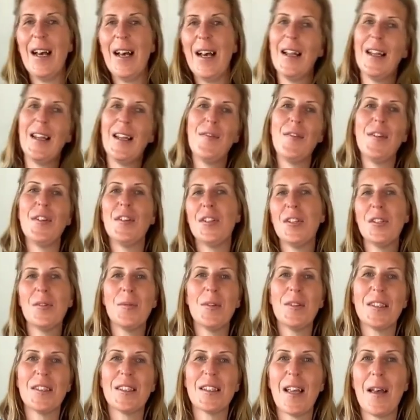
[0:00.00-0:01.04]
And if you just
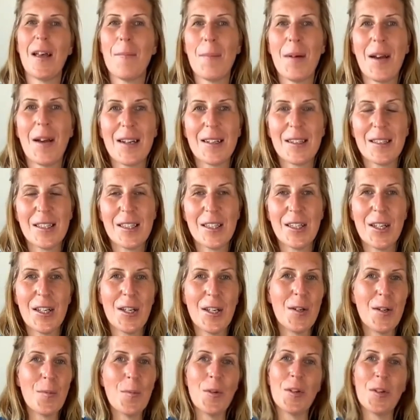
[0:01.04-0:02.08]
want to get back
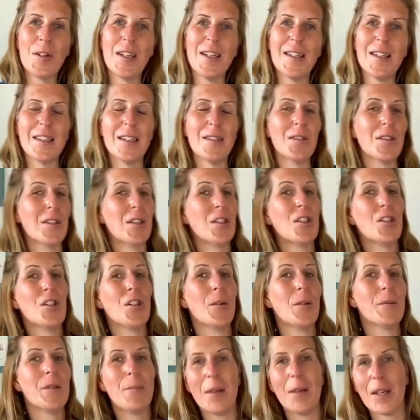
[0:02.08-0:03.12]
to walking down to the
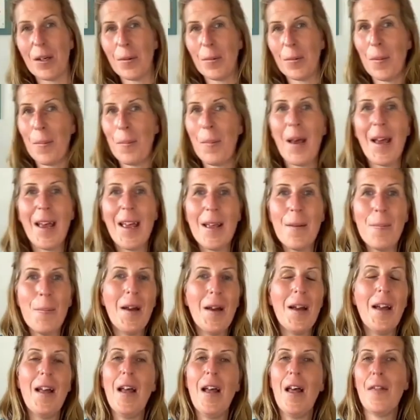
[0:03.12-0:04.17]
shop to pick up the
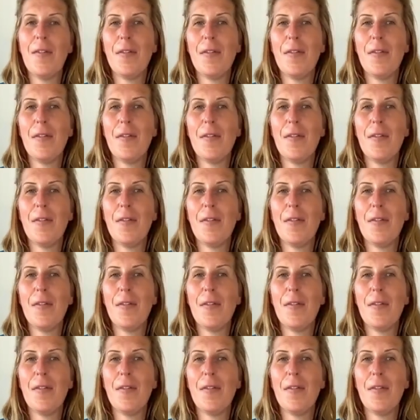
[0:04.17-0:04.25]
paper,